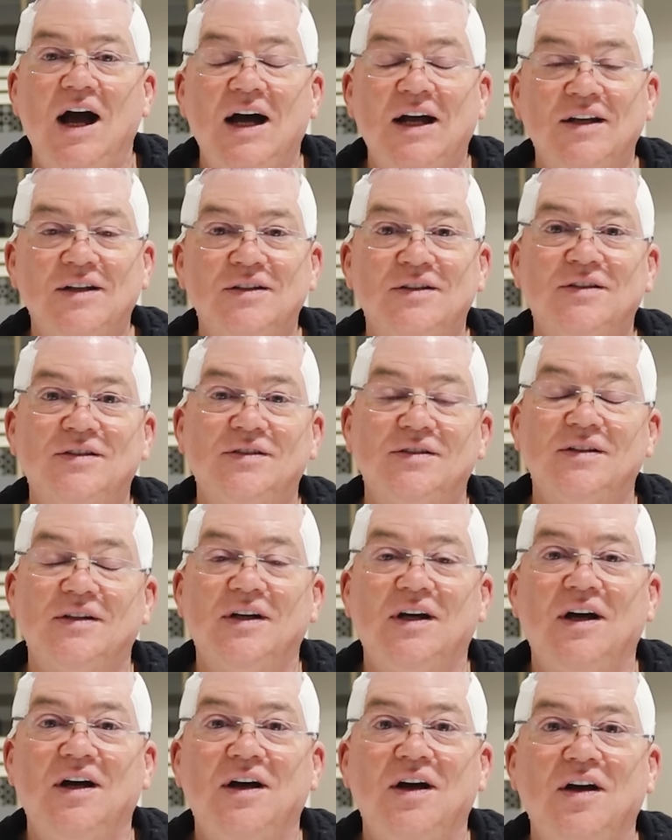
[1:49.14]
And
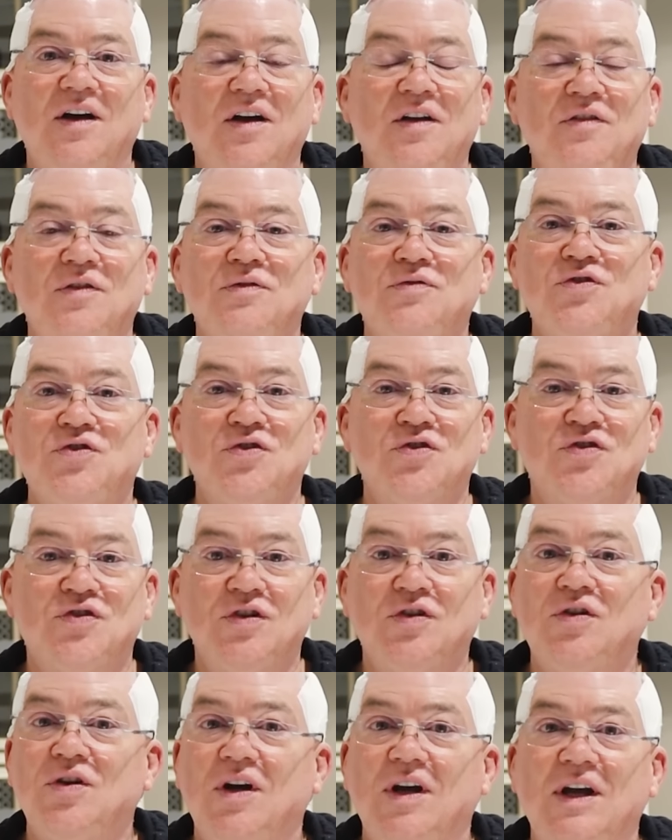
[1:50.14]
it was
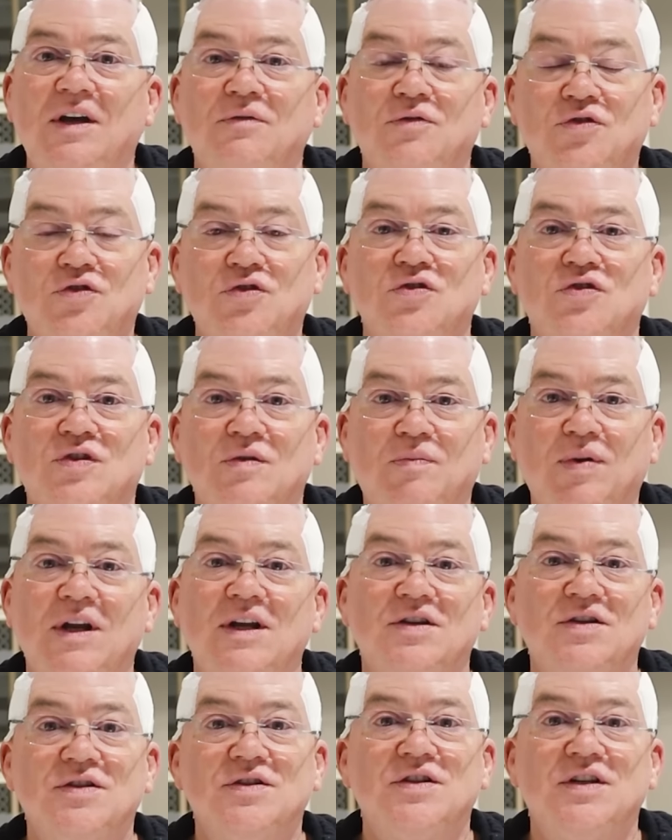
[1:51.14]
just a
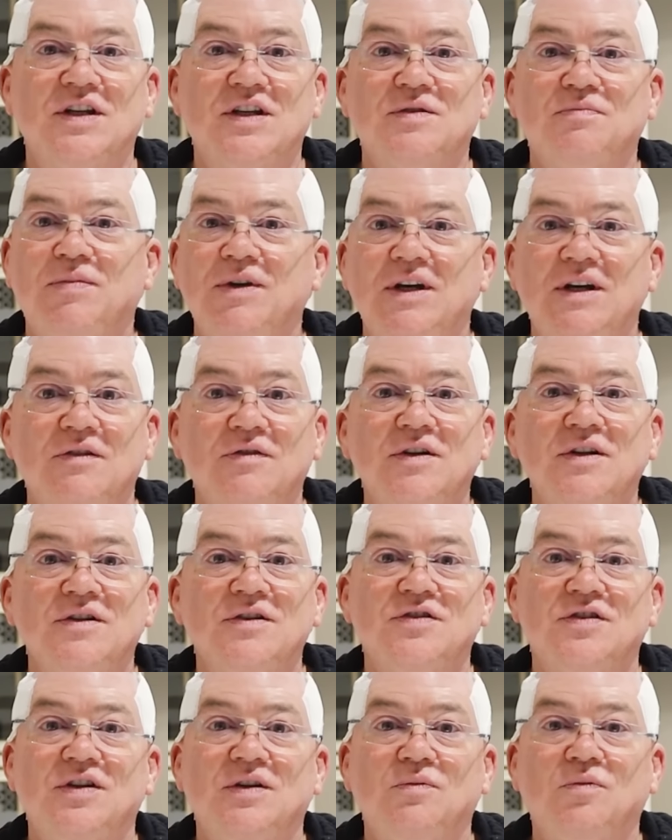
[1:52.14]
pleasant
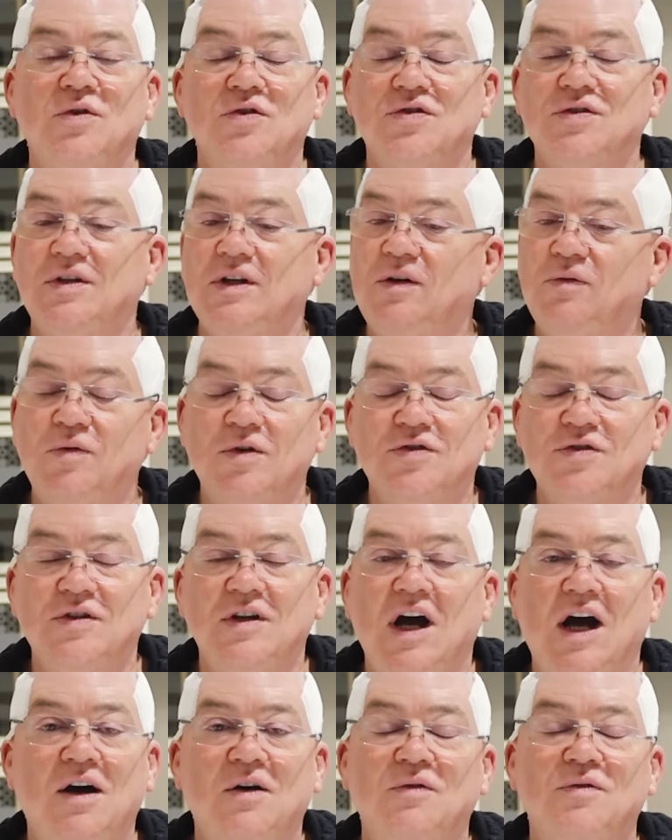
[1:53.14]
experience. It
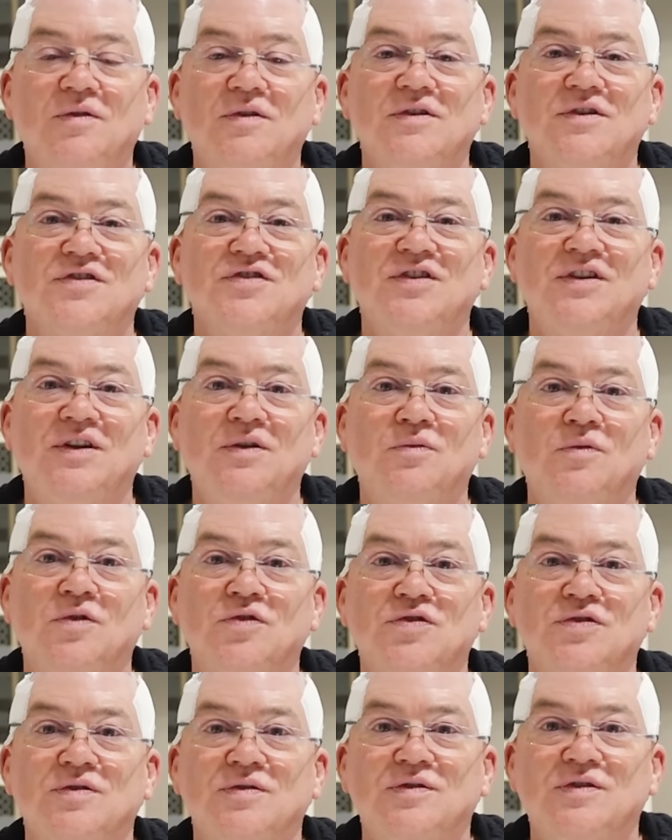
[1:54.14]
wasn't onerous, and it
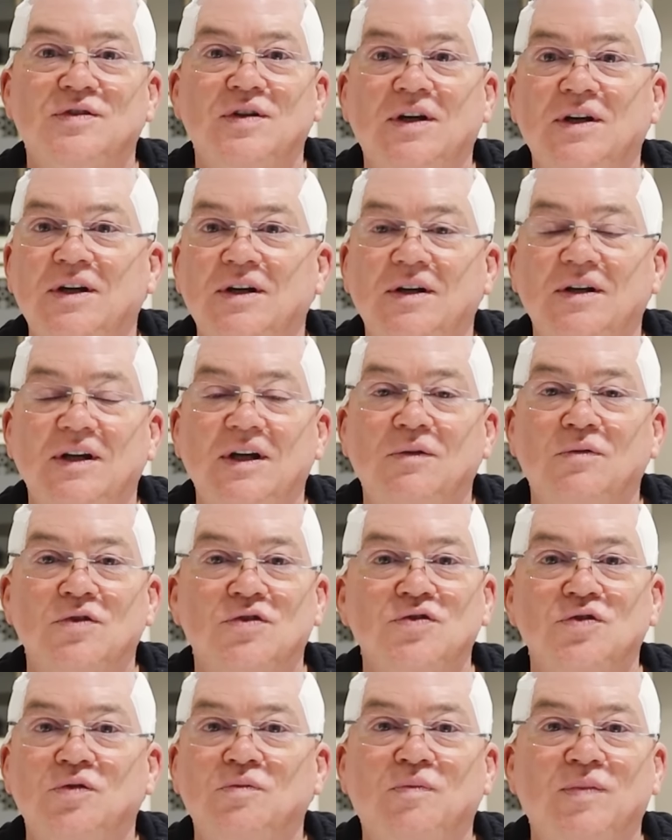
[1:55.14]
wasn't
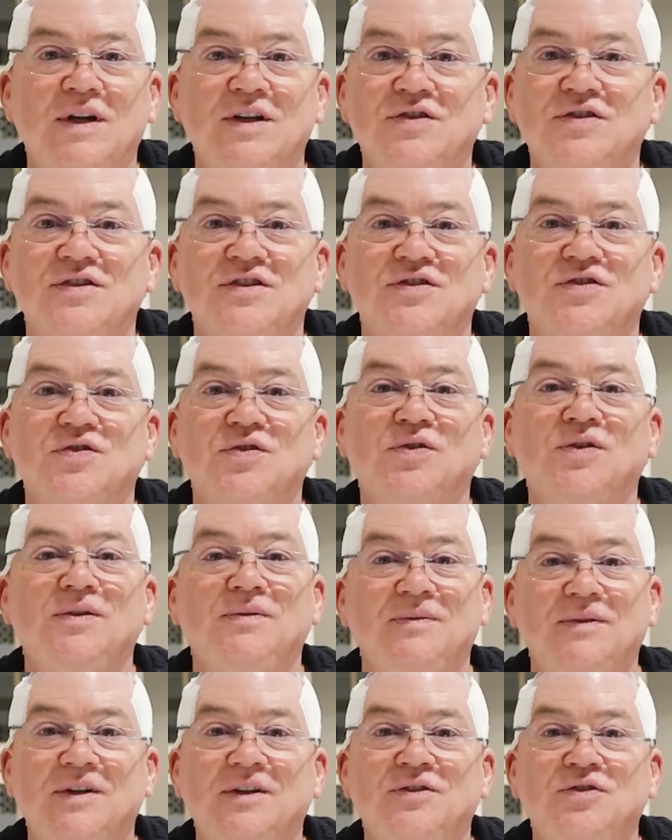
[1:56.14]
unpleasant at all.
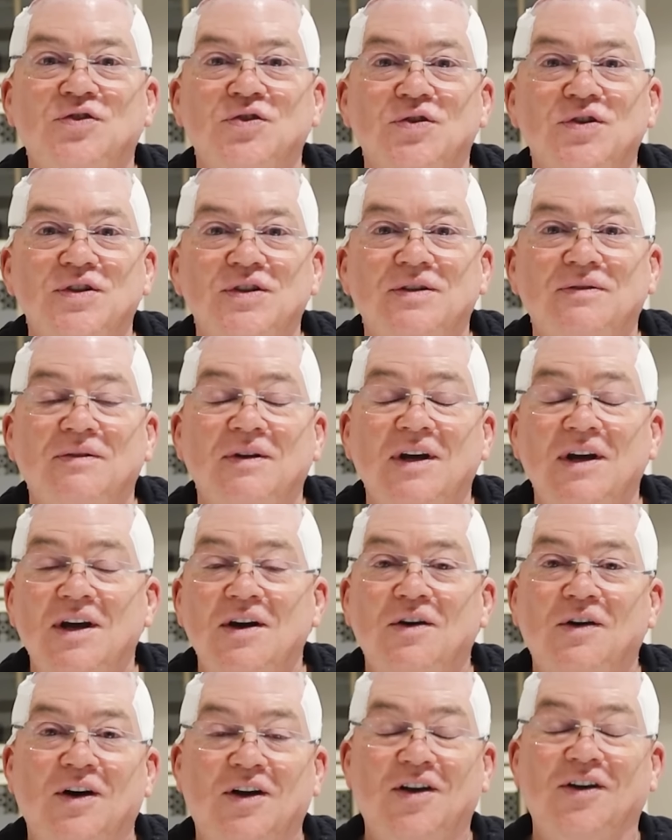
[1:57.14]

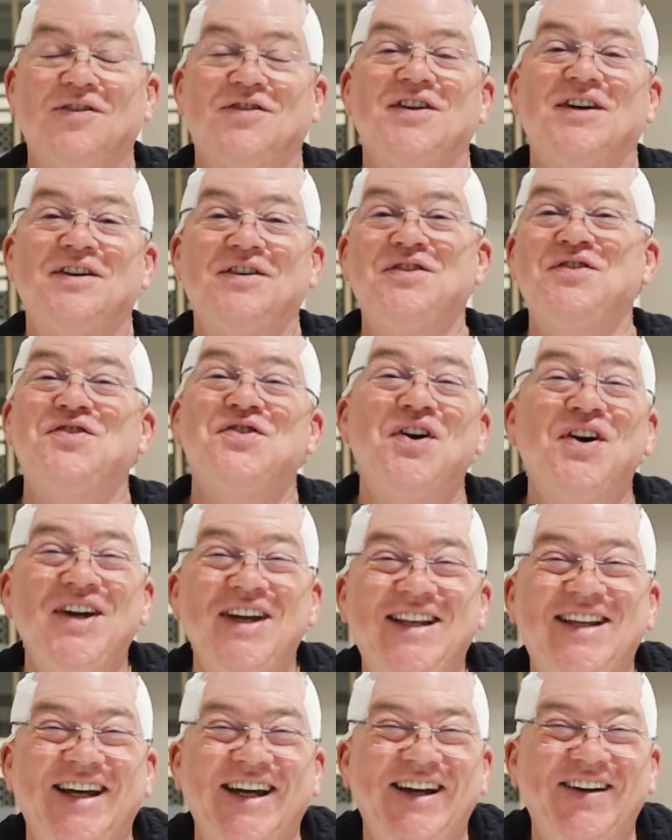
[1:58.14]
I can't say I
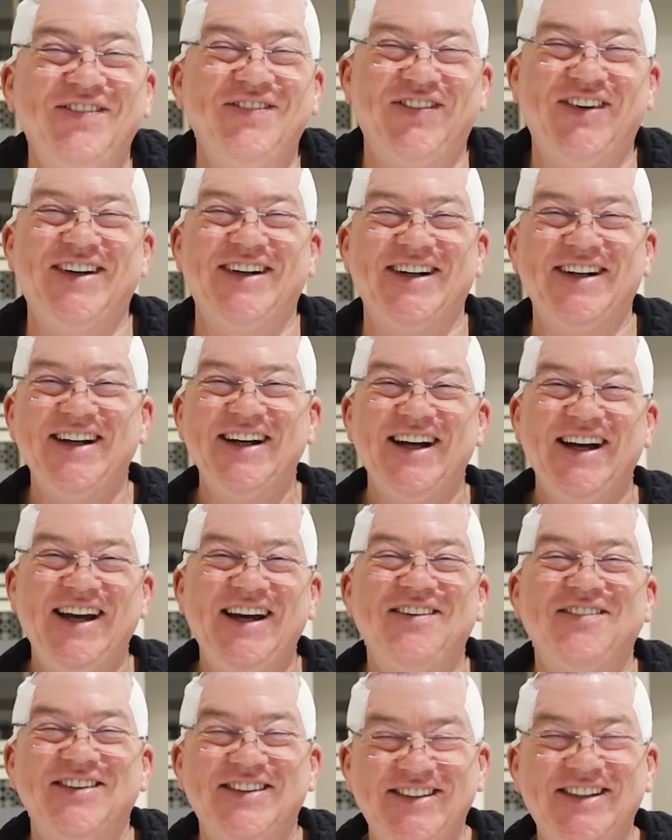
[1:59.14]
enjoyed it, but
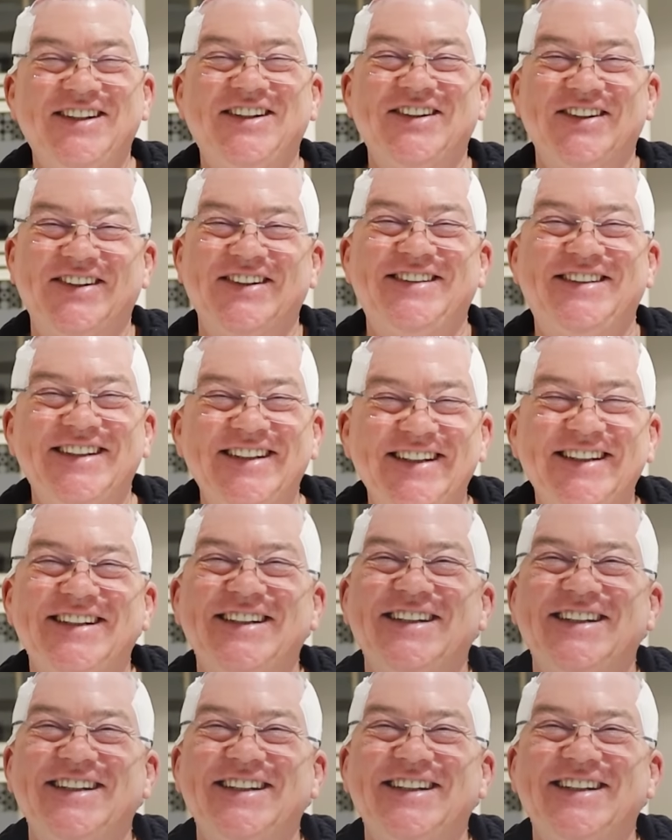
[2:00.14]
it was good.